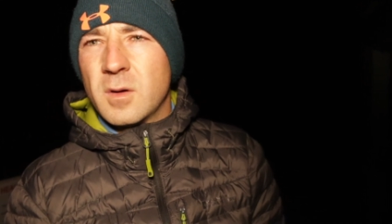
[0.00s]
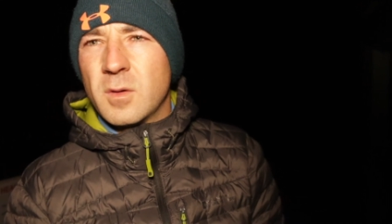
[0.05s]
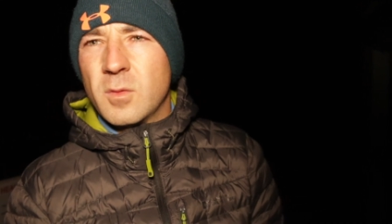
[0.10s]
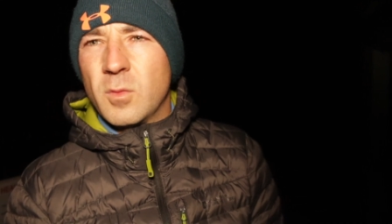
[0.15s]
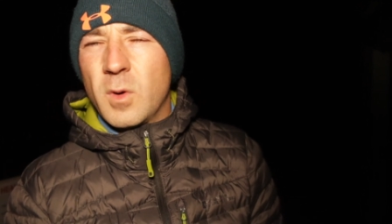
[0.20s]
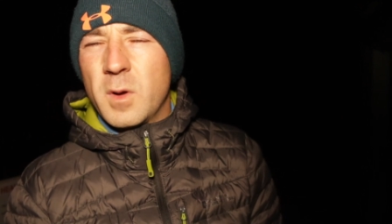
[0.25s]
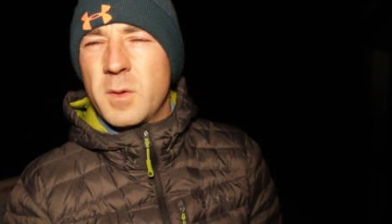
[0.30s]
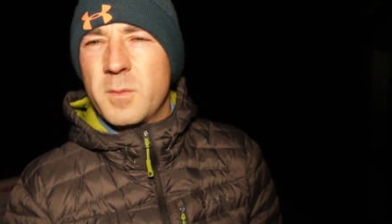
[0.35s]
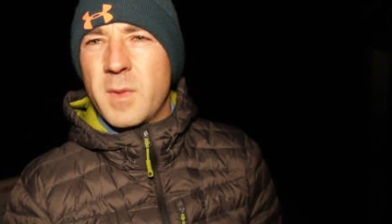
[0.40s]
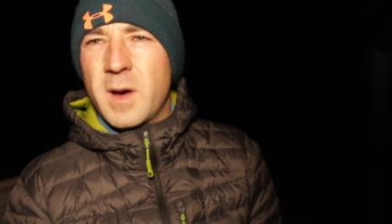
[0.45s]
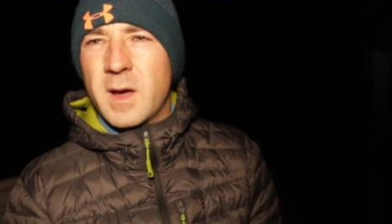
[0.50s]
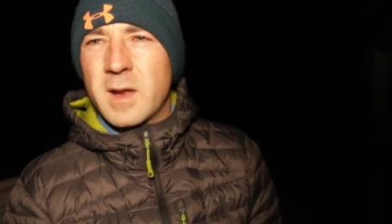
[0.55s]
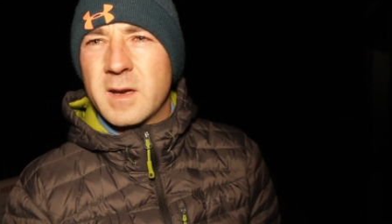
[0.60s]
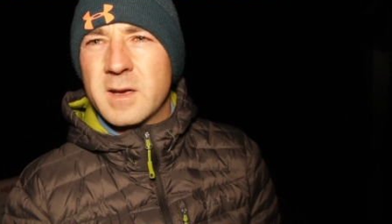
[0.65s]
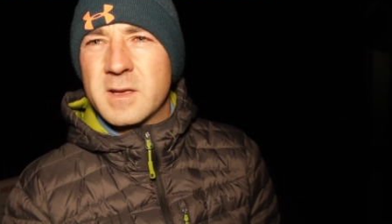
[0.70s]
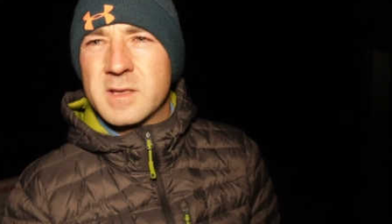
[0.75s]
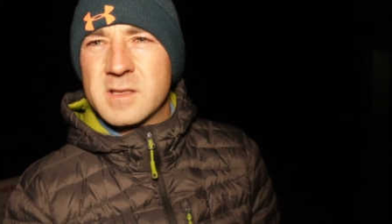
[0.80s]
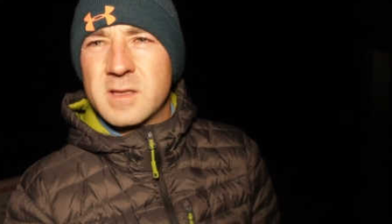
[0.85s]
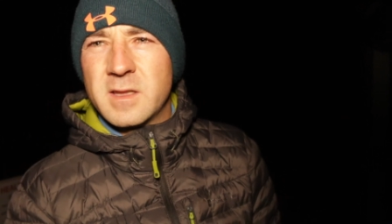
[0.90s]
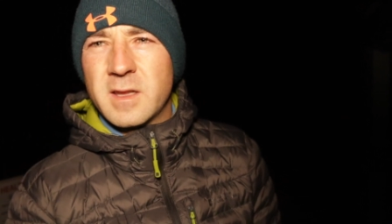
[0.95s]
one man
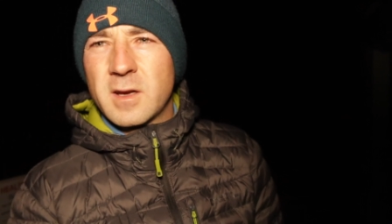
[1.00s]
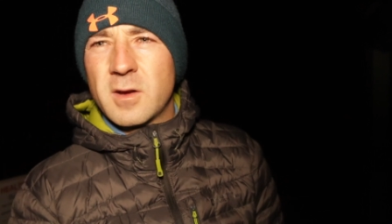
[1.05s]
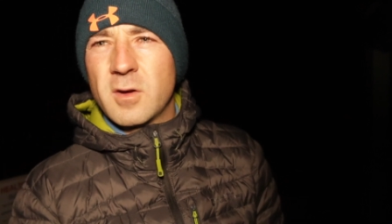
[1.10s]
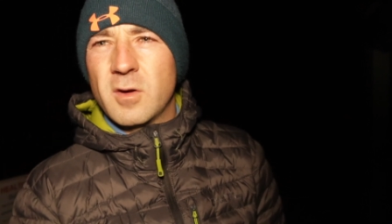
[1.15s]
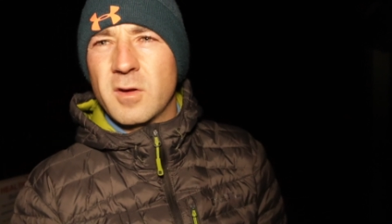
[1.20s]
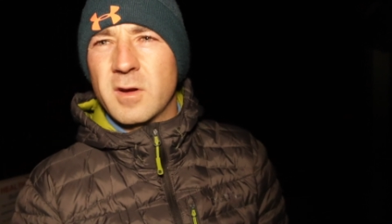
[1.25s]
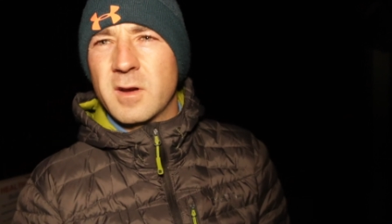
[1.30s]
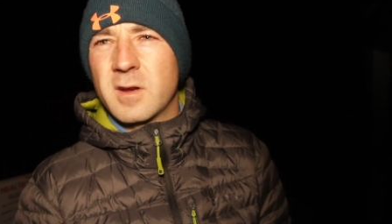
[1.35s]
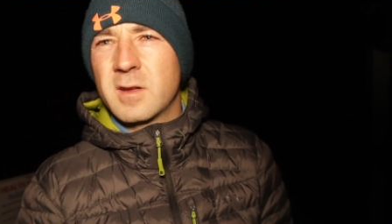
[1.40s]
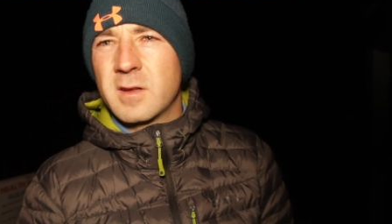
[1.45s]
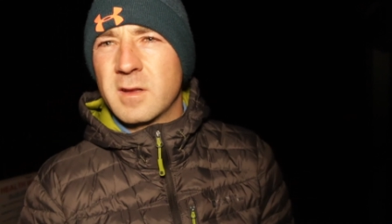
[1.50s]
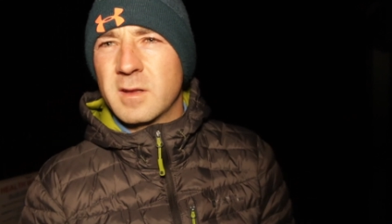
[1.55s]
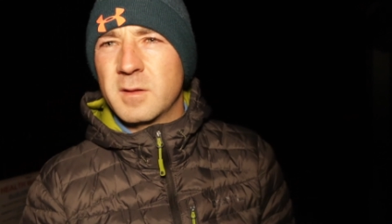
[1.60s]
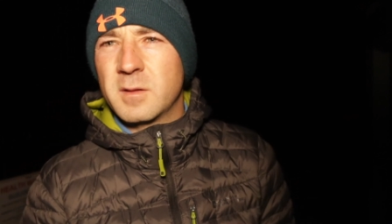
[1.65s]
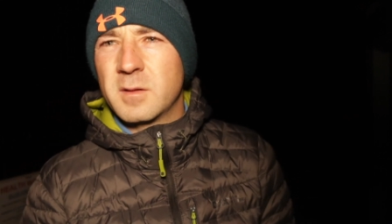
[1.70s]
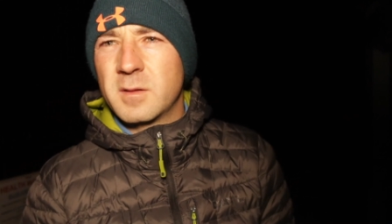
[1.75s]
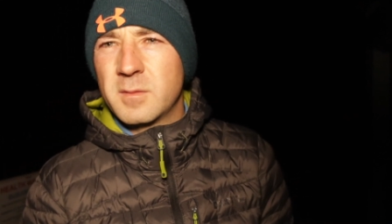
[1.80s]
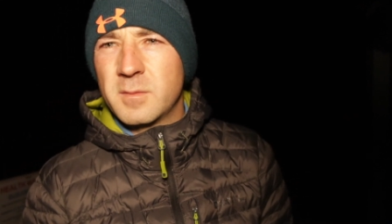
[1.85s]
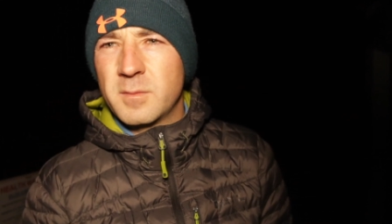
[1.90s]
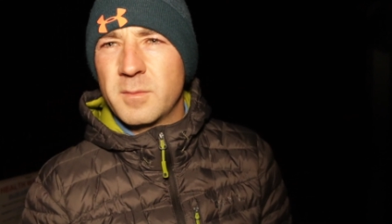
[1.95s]
in his Nikon
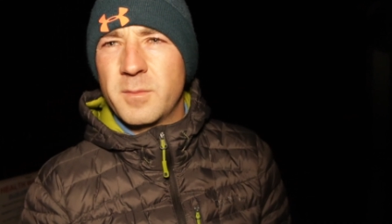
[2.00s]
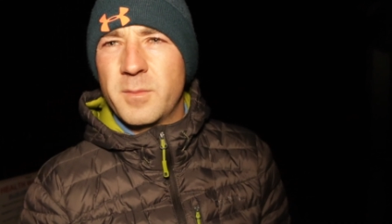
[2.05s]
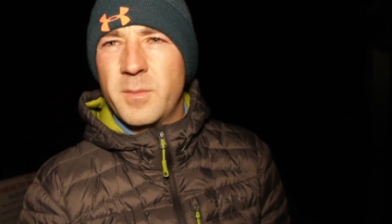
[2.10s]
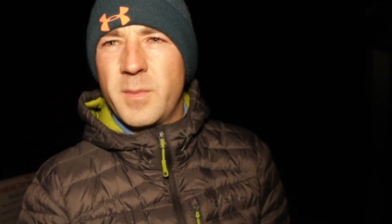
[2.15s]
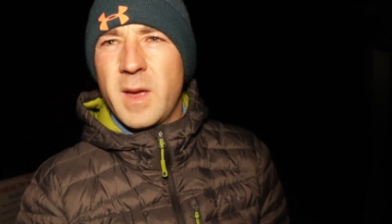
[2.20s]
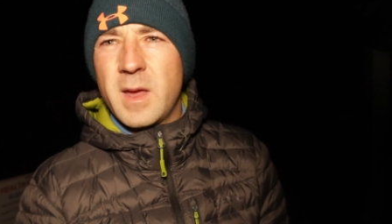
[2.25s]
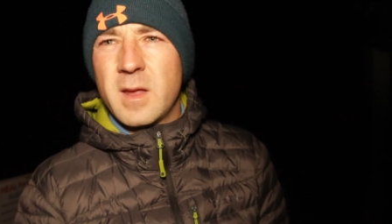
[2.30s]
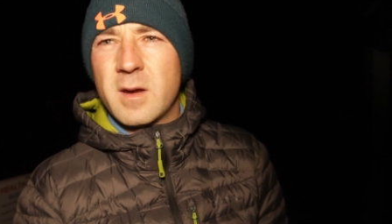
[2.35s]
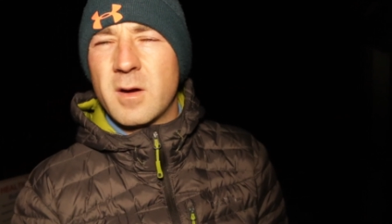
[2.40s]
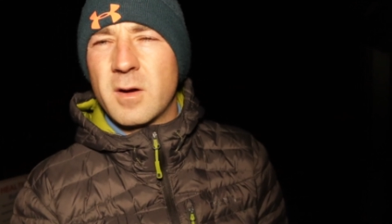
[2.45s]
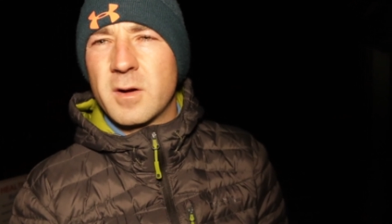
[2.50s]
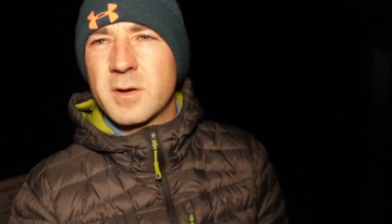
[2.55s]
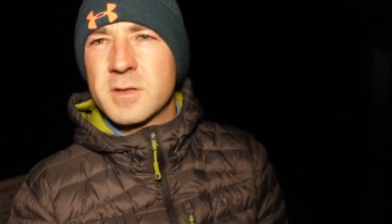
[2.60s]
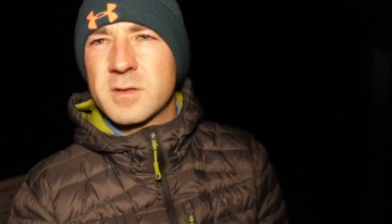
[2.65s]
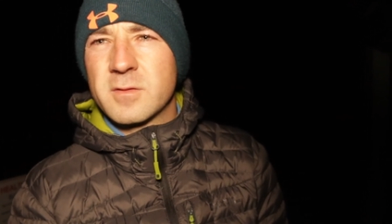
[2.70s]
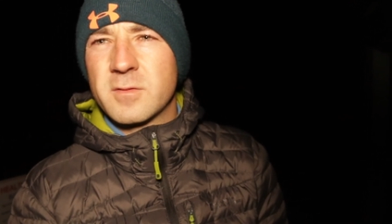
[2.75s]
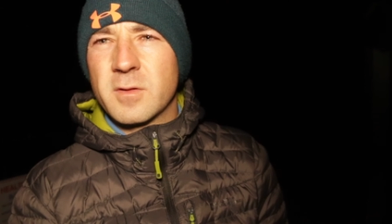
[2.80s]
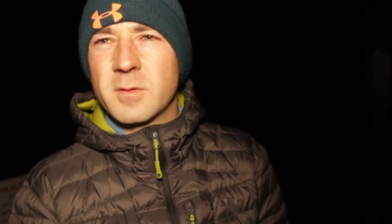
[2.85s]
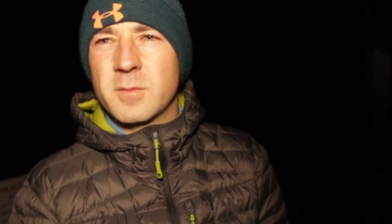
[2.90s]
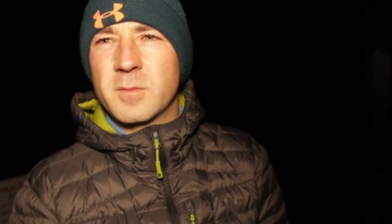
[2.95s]
and Ben
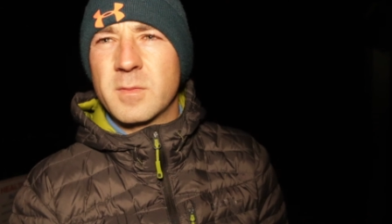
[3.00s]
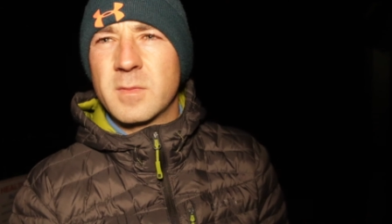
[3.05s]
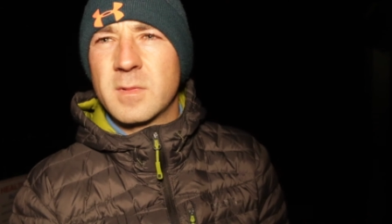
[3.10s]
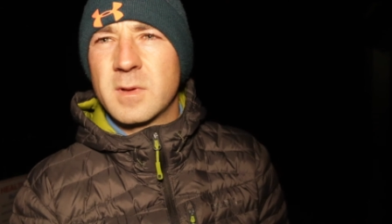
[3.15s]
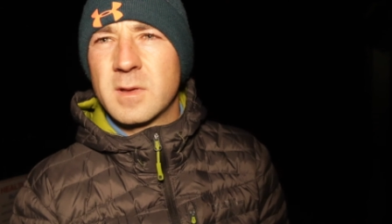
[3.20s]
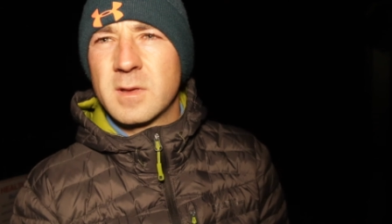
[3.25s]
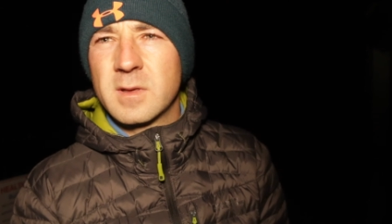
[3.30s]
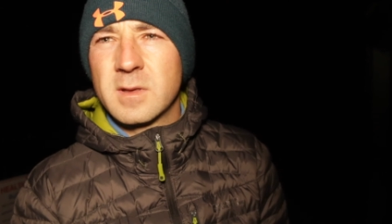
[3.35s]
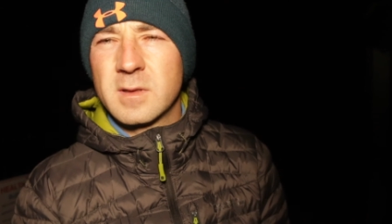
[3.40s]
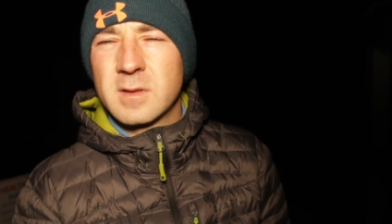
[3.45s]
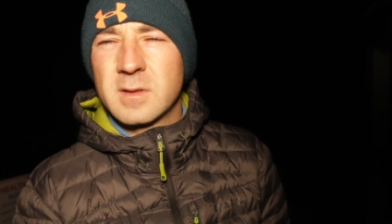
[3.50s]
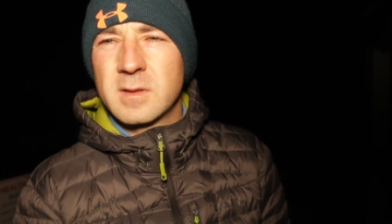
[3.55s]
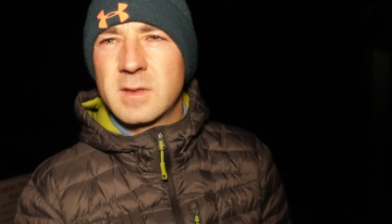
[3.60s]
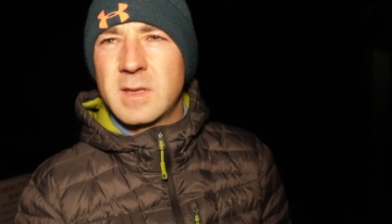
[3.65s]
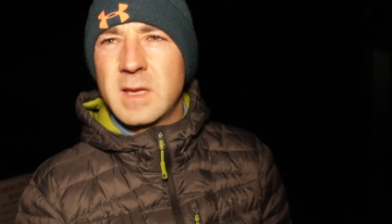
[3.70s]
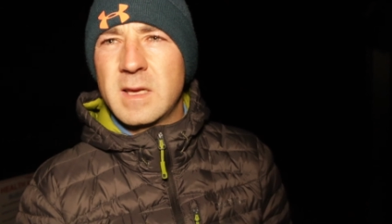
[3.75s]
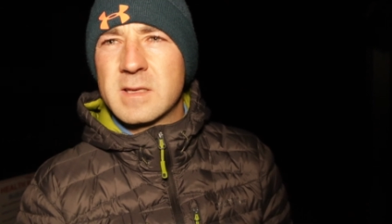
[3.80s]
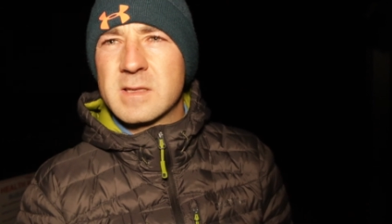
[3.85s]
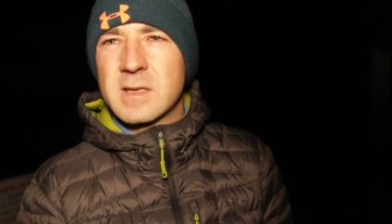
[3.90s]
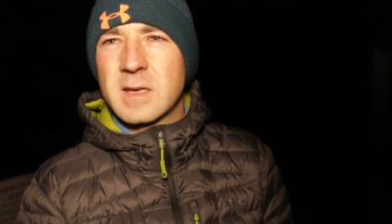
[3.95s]
Hurst from
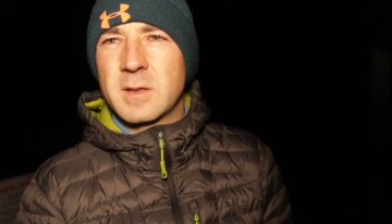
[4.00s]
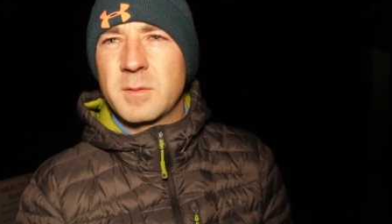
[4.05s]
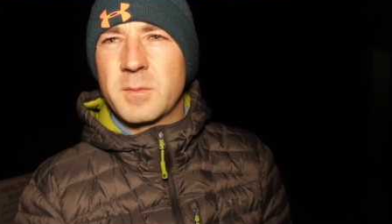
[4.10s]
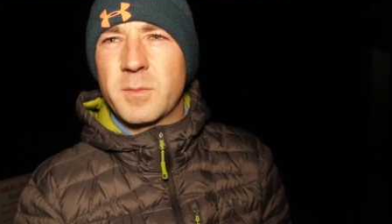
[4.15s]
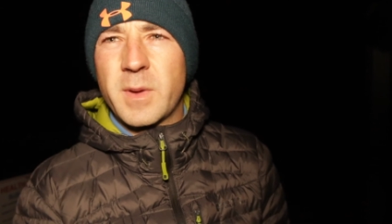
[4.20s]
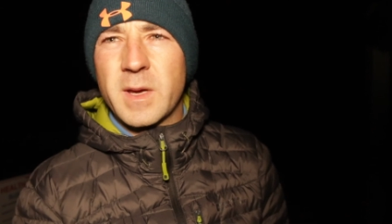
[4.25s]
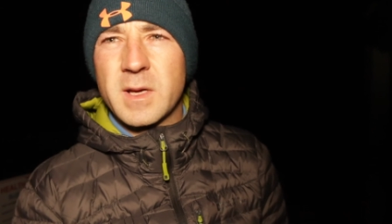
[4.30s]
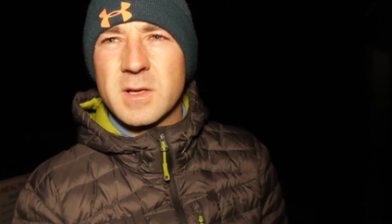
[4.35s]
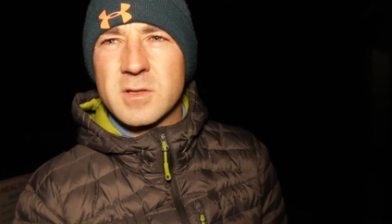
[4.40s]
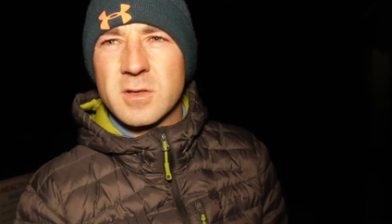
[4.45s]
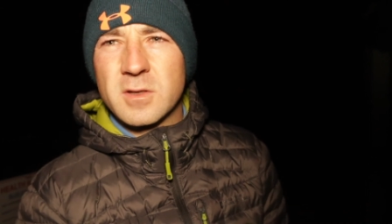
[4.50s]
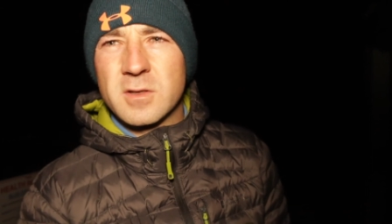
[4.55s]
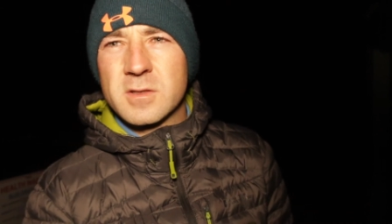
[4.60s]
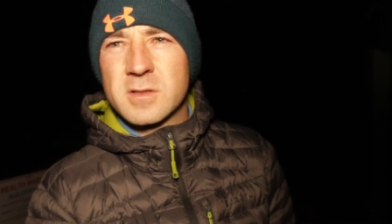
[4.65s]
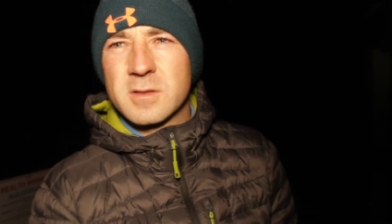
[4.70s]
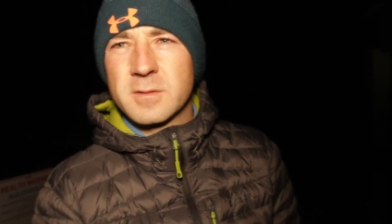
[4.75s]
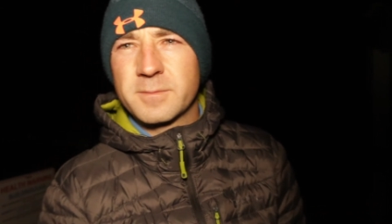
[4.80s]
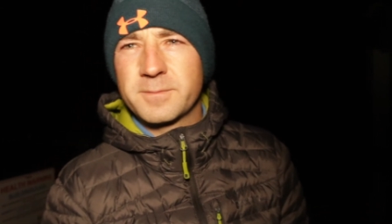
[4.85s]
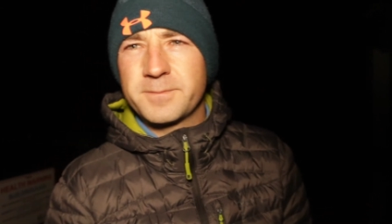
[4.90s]
Tayside and Pictures.